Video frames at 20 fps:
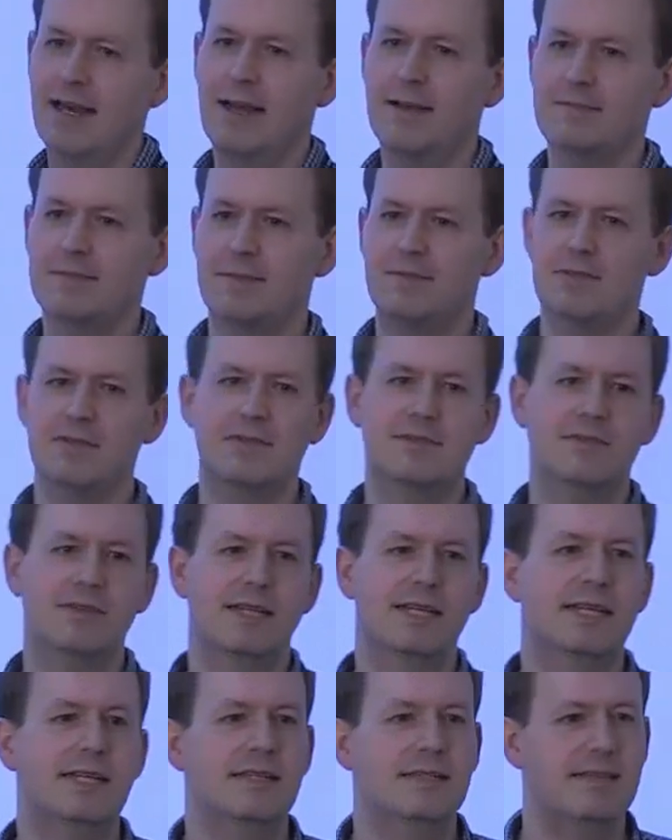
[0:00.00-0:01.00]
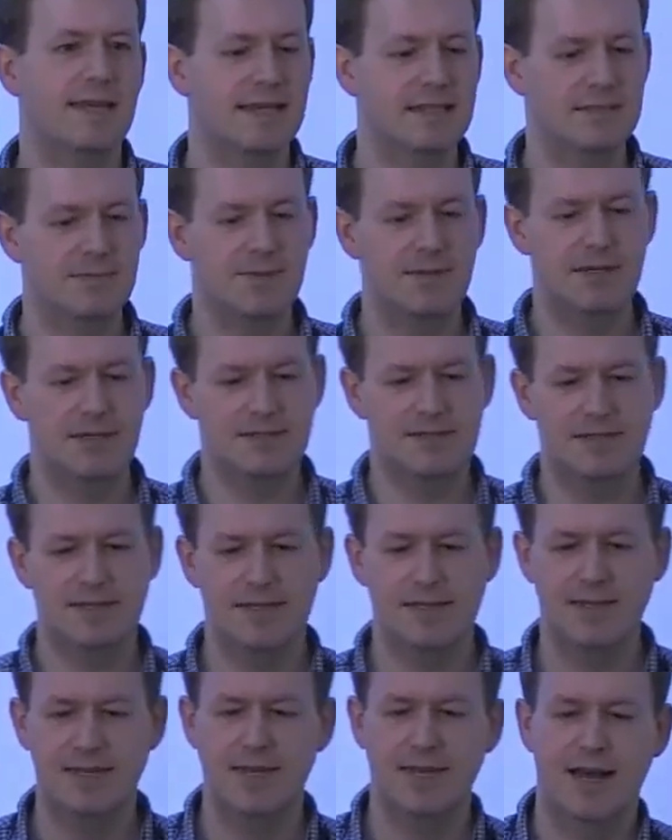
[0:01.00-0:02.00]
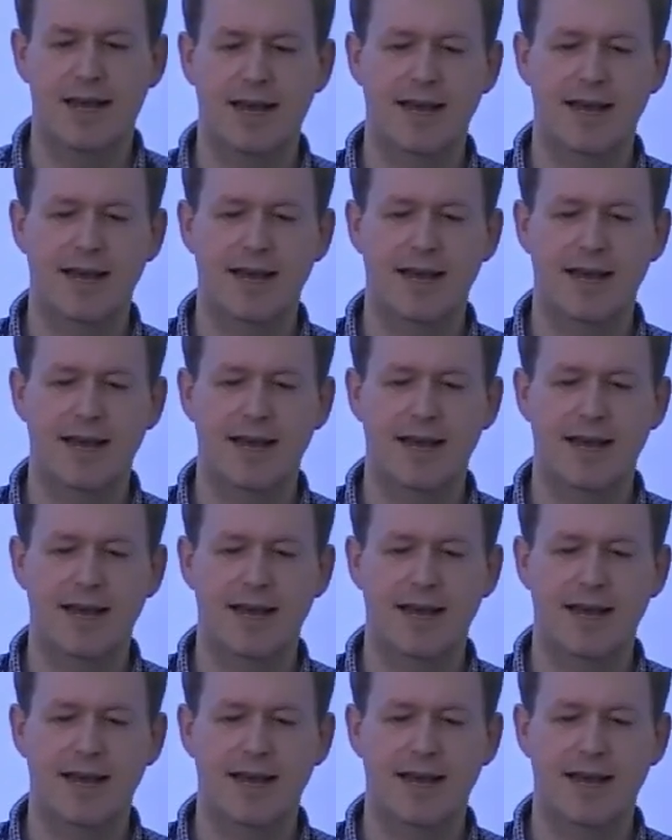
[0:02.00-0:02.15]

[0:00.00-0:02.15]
um, some sort of lead data person,